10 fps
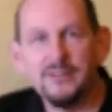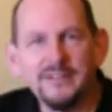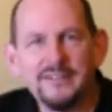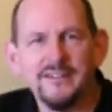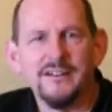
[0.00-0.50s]
goes
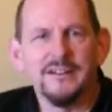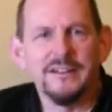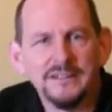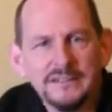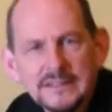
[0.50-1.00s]

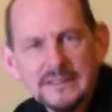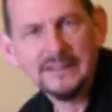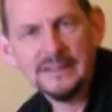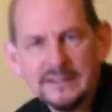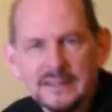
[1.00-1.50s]
inside.
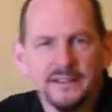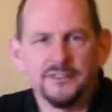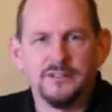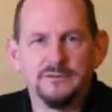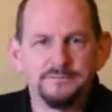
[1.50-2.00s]

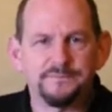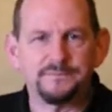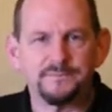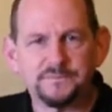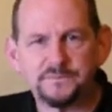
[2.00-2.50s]
So,
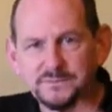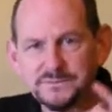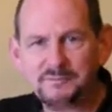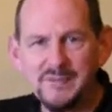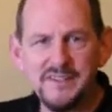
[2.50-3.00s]

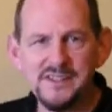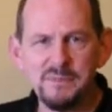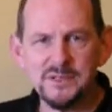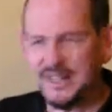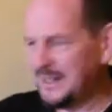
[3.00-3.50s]

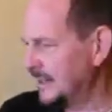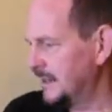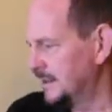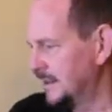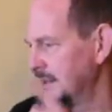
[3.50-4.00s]
this
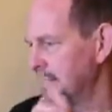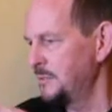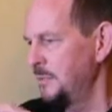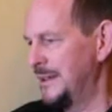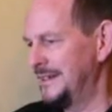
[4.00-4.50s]
particular
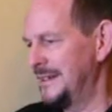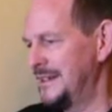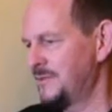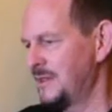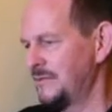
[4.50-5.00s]
Spumante
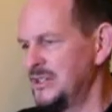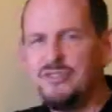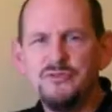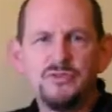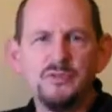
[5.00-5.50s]
is rather
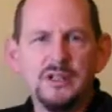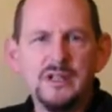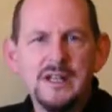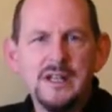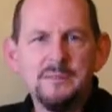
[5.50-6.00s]

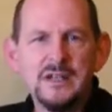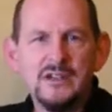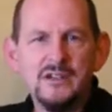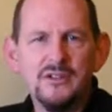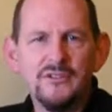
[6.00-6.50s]
unusual
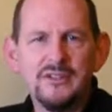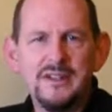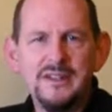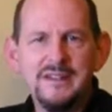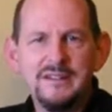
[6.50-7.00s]
because
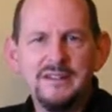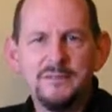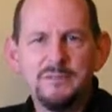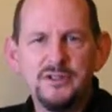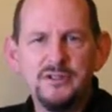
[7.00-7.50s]
it
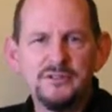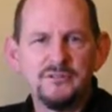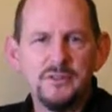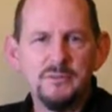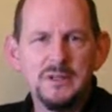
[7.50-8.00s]
is
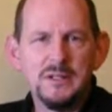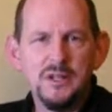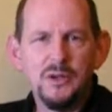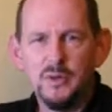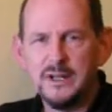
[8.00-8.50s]
produced from
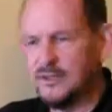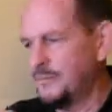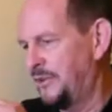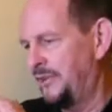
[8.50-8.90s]
100%